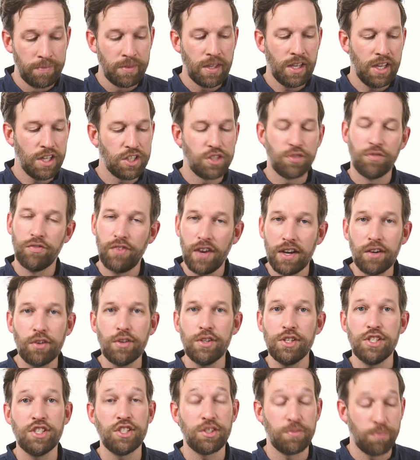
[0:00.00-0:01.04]
It's
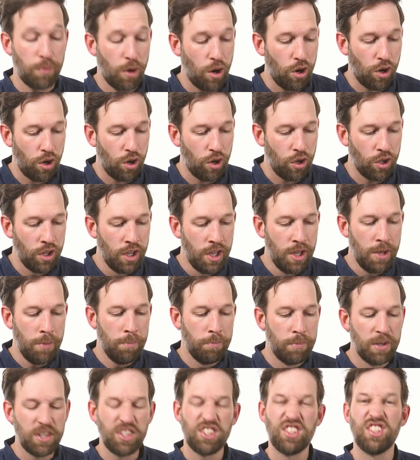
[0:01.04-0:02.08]
very small,
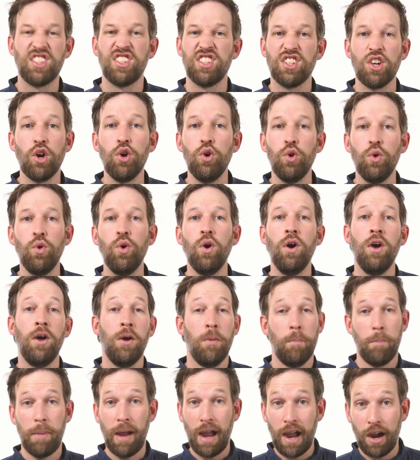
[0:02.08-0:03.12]
but so
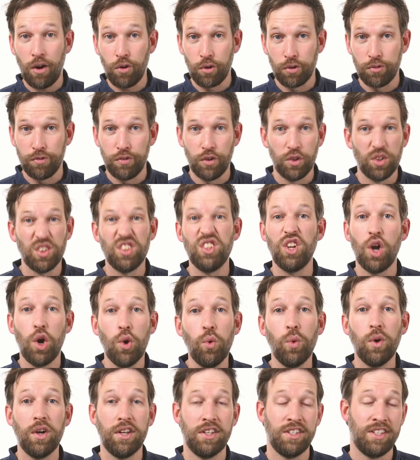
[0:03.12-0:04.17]
powerful. No
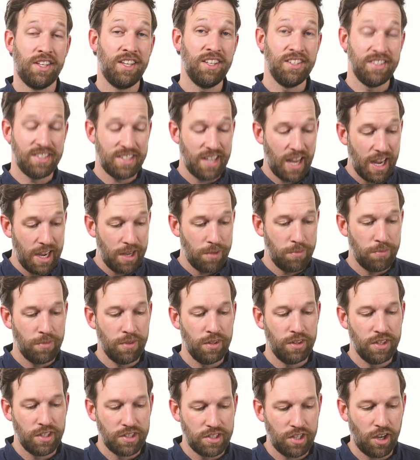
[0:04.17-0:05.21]
one can tame
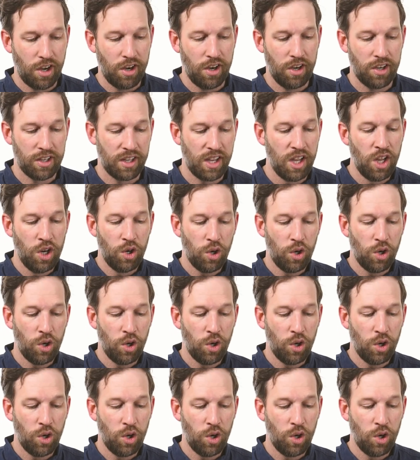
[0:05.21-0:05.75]
the tongue.